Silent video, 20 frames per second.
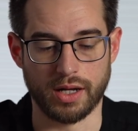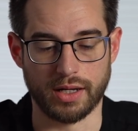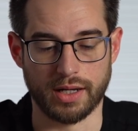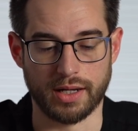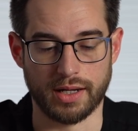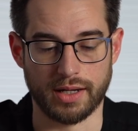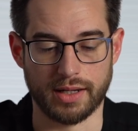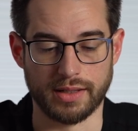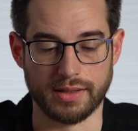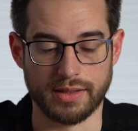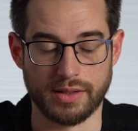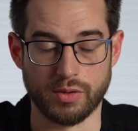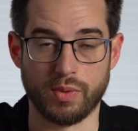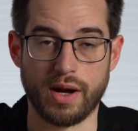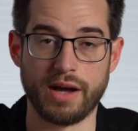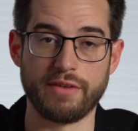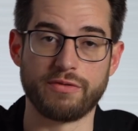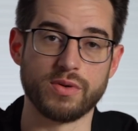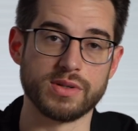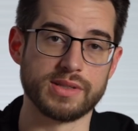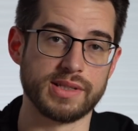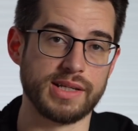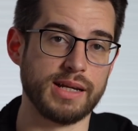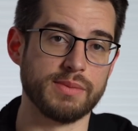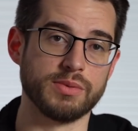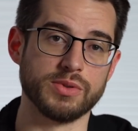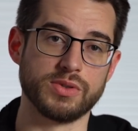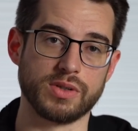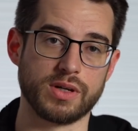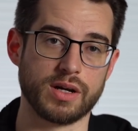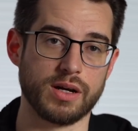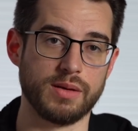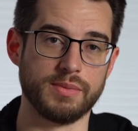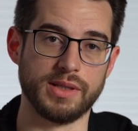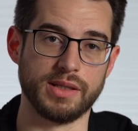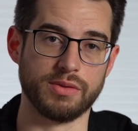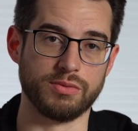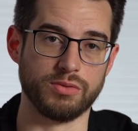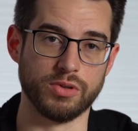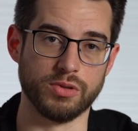the wife wasn't able to
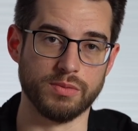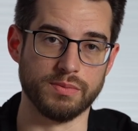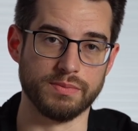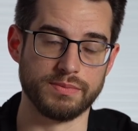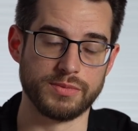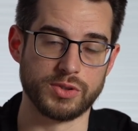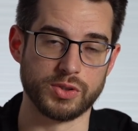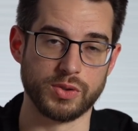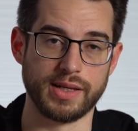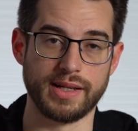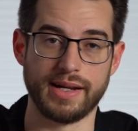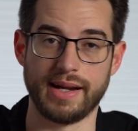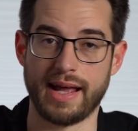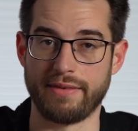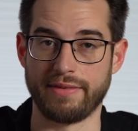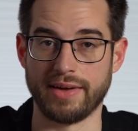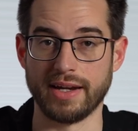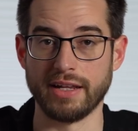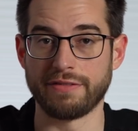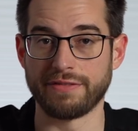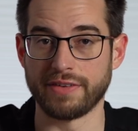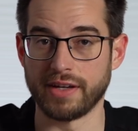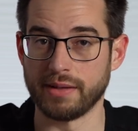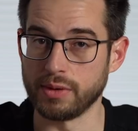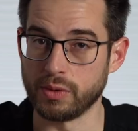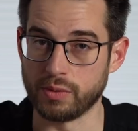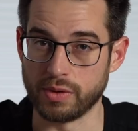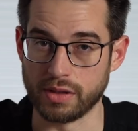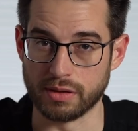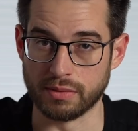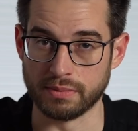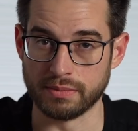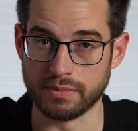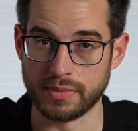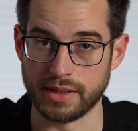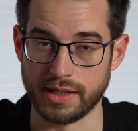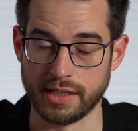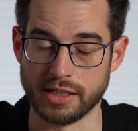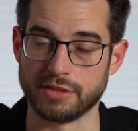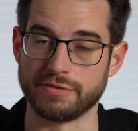come in the room. So he didn't have any family with
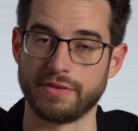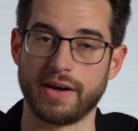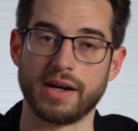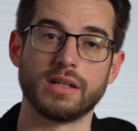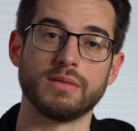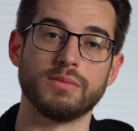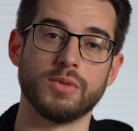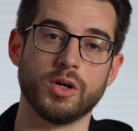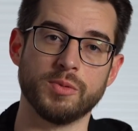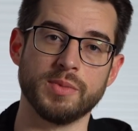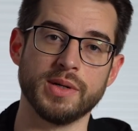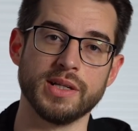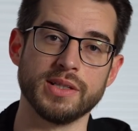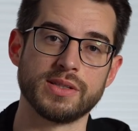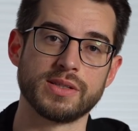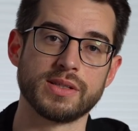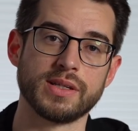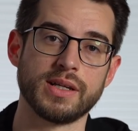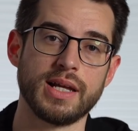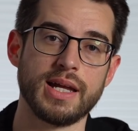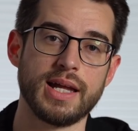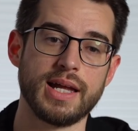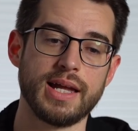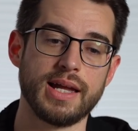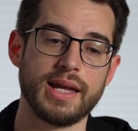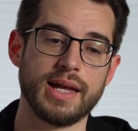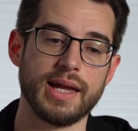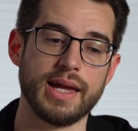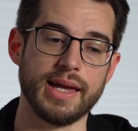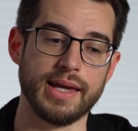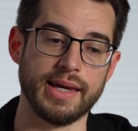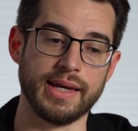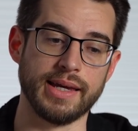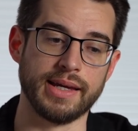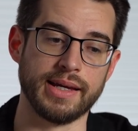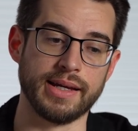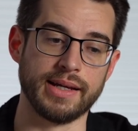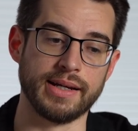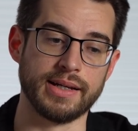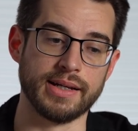him in his final moments.
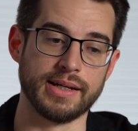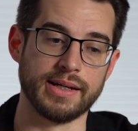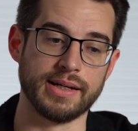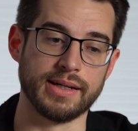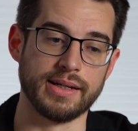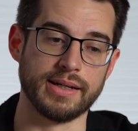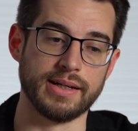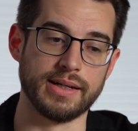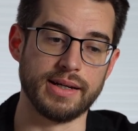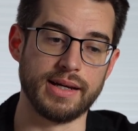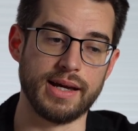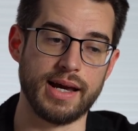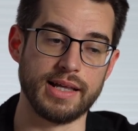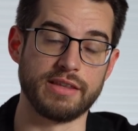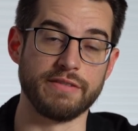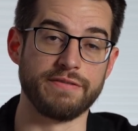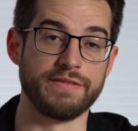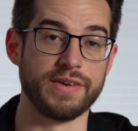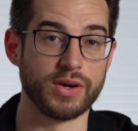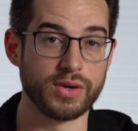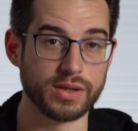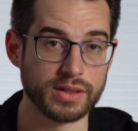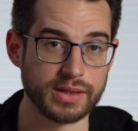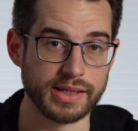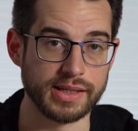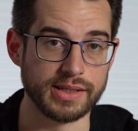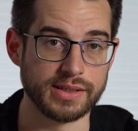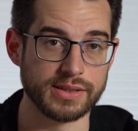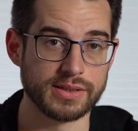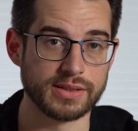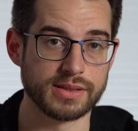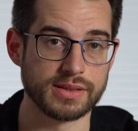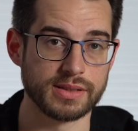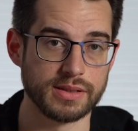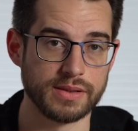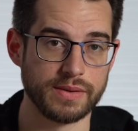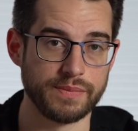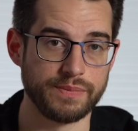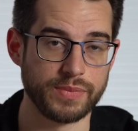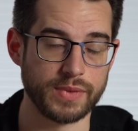And at the very
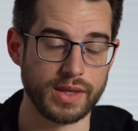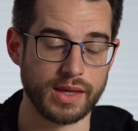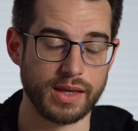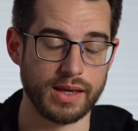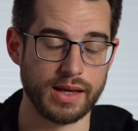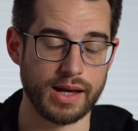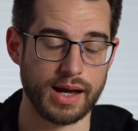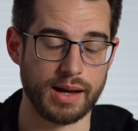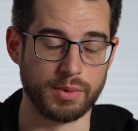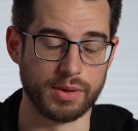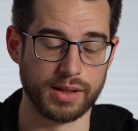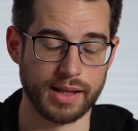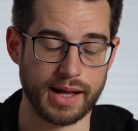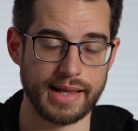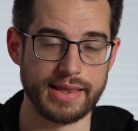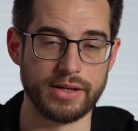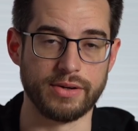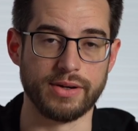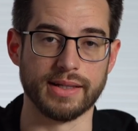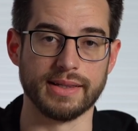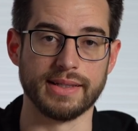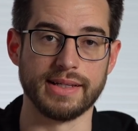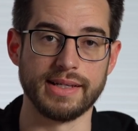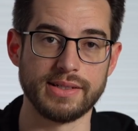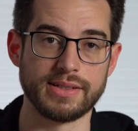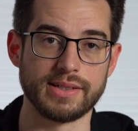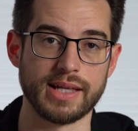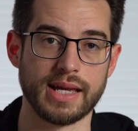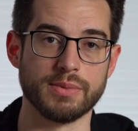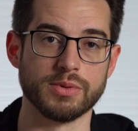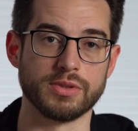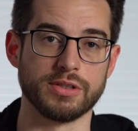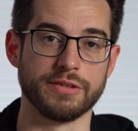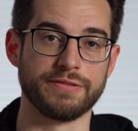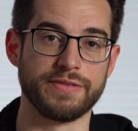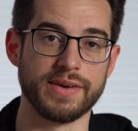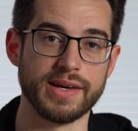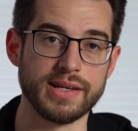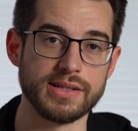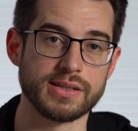least, I'm glad they were at least able
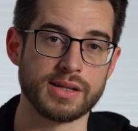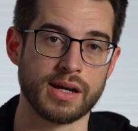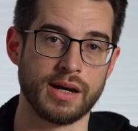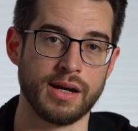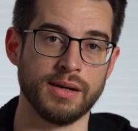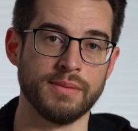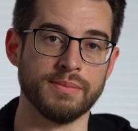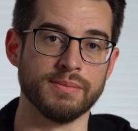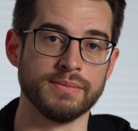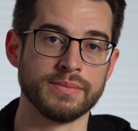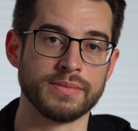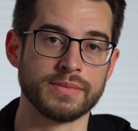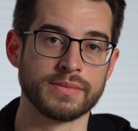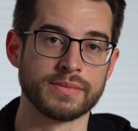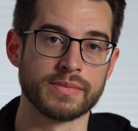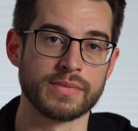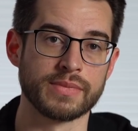to FaceTime